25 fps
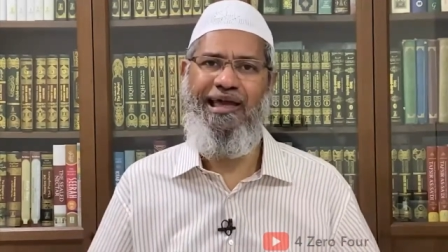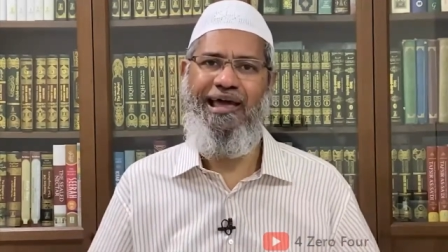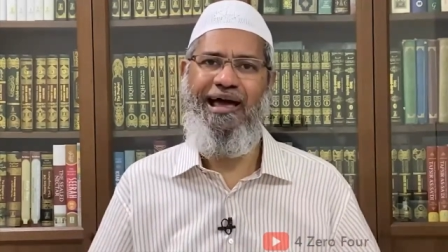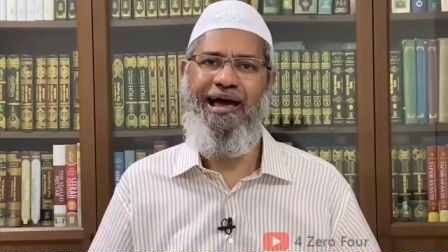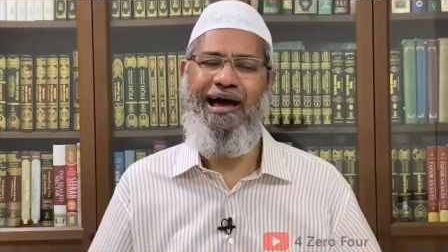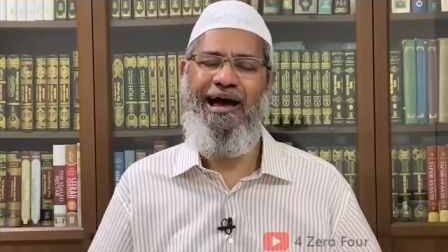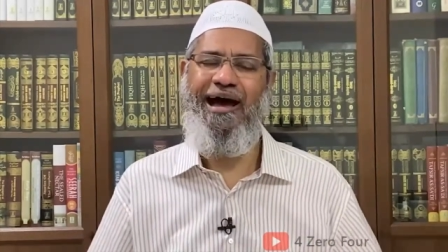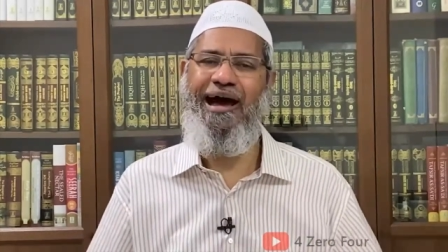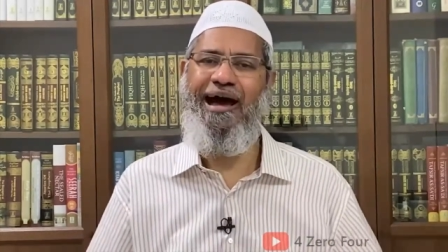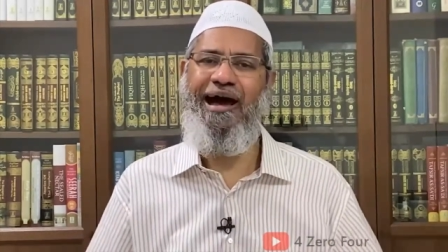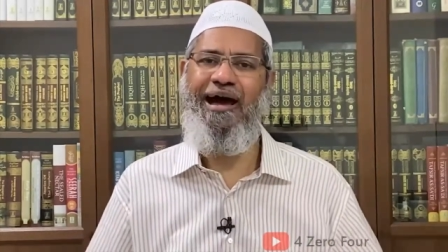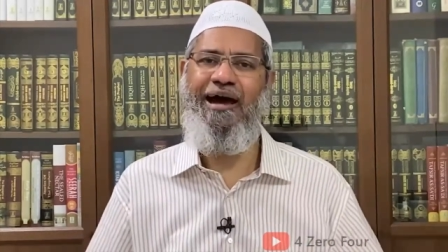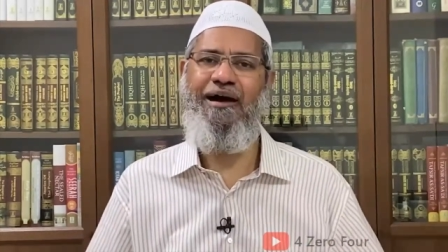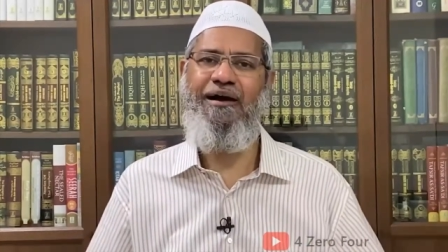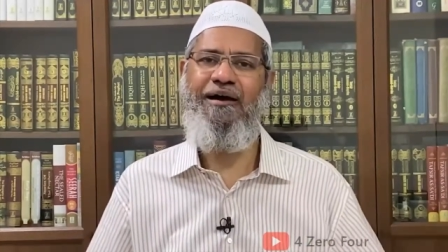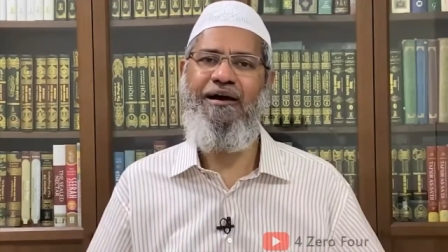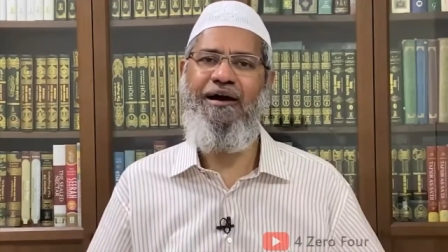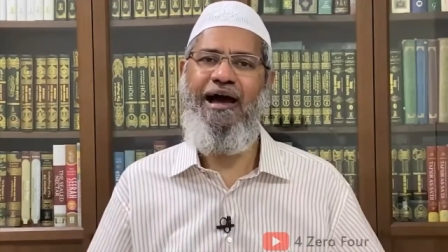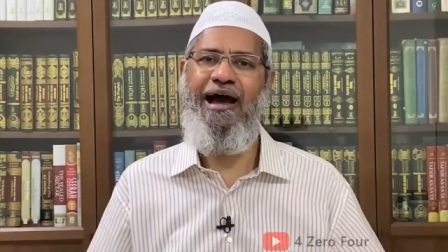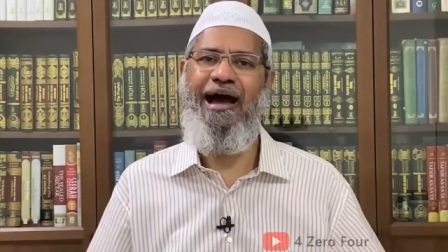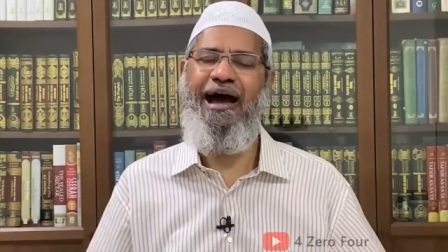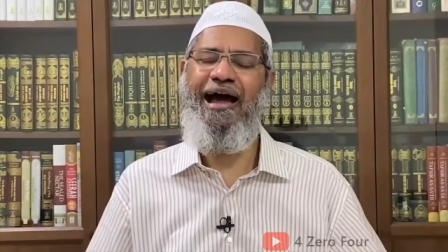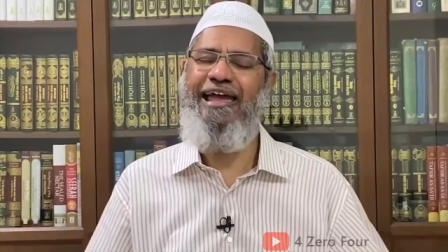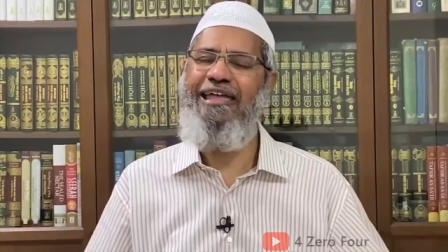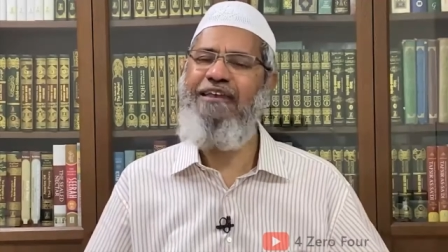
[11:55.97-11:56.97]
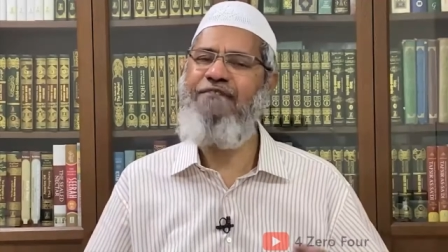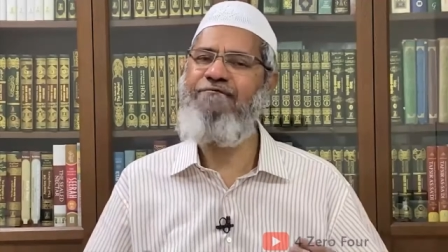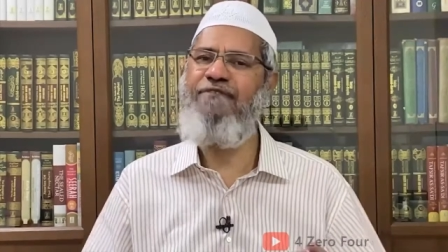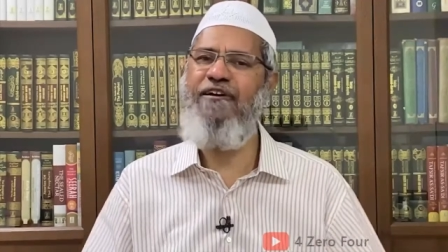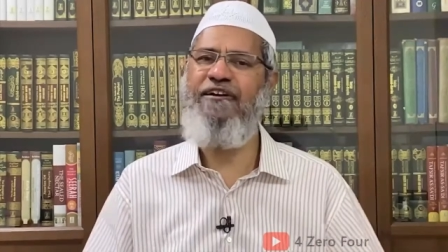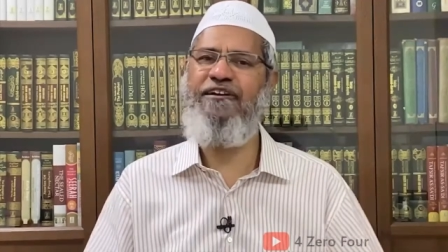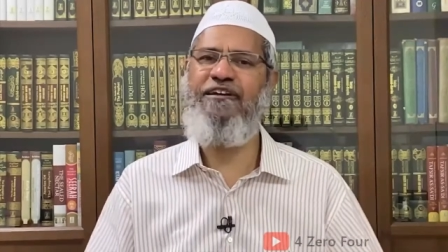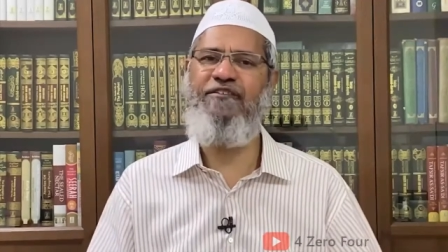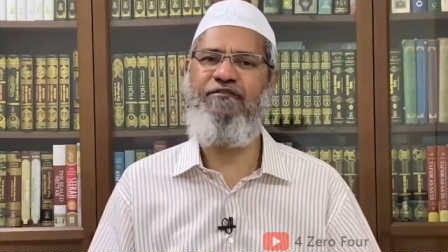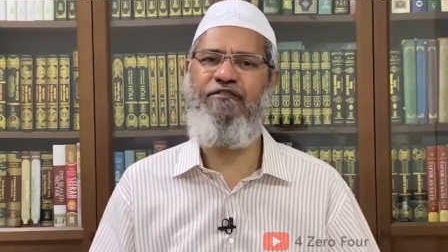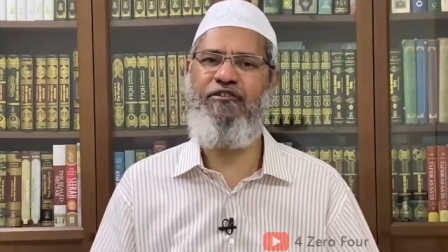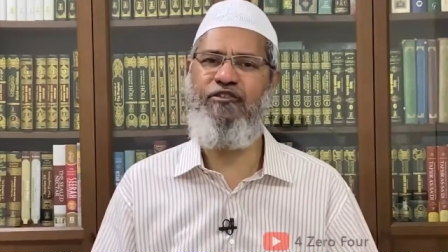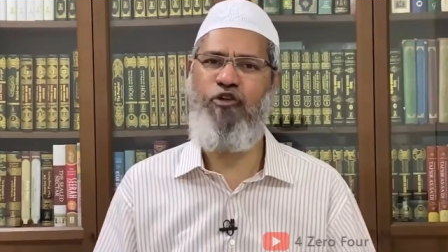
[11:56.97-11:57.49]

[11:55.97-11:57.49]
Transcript: are infected with